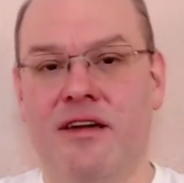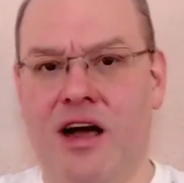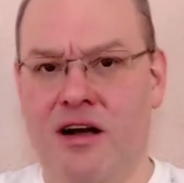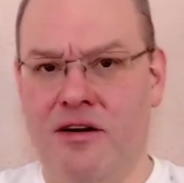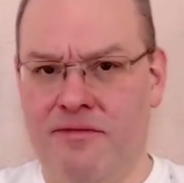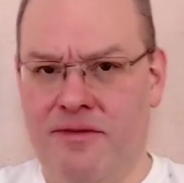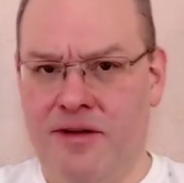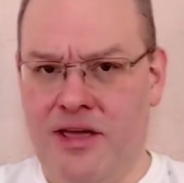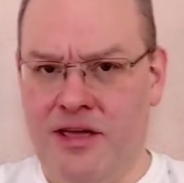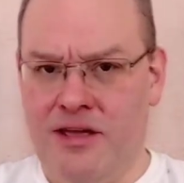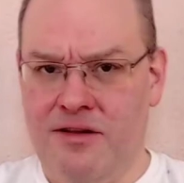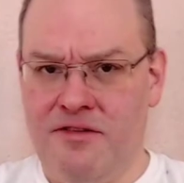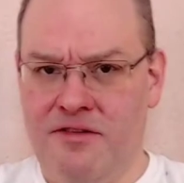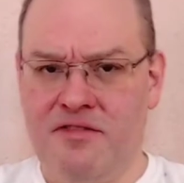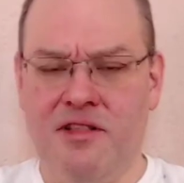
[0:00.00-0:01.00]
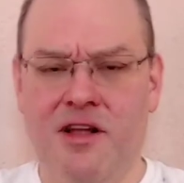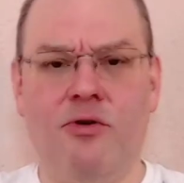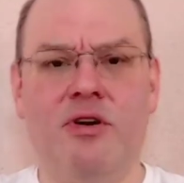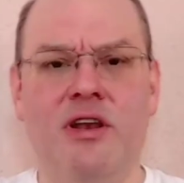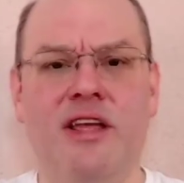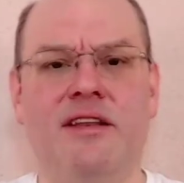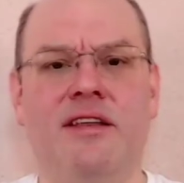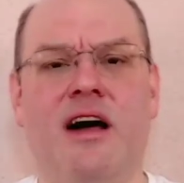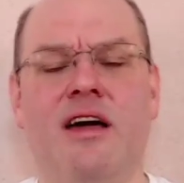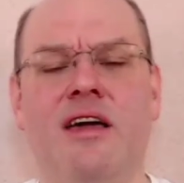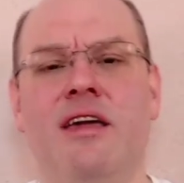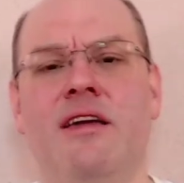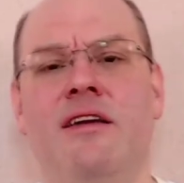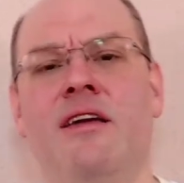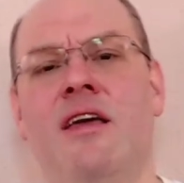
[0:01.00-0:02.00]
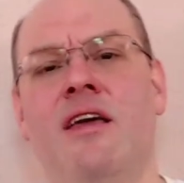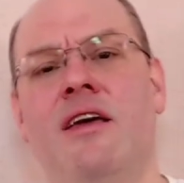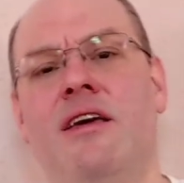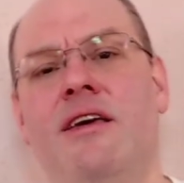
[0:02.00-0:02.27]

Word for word: coughing, slowly dying,